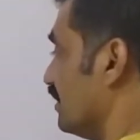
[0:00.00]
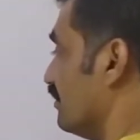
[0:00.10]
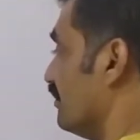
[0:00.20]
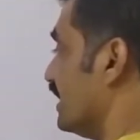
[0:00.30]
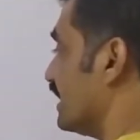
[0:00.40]

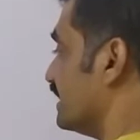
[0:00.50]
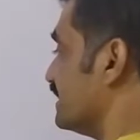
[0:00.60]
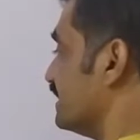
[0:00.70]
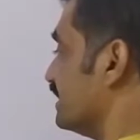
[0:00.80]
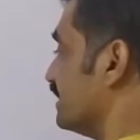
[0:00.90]
We
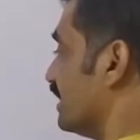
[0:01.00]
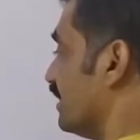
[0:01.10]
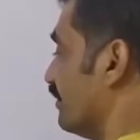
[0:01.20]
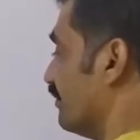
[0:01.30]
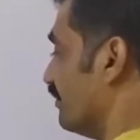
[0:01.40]
consider a
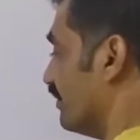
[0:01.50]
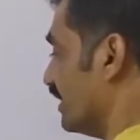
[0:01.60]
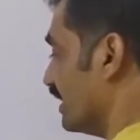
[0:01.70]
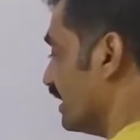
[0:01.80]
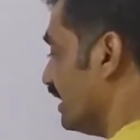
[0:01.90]

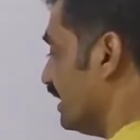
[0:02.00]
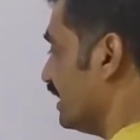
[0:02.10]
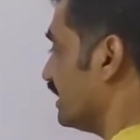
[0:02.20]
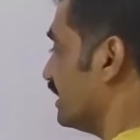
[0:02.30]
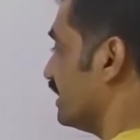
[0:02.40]

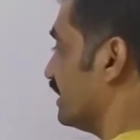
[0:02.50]
very